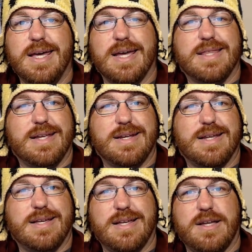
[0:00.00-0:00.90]
And then
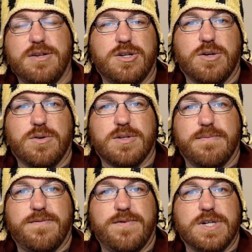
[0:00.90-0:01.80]
uh, I'll just show
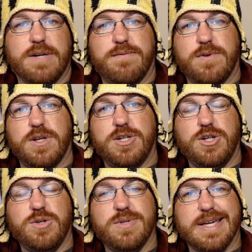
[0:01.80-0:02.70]
some fishing footage
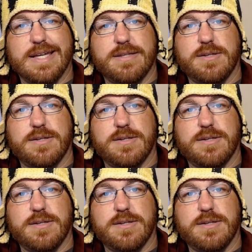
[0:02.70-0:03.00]
using it.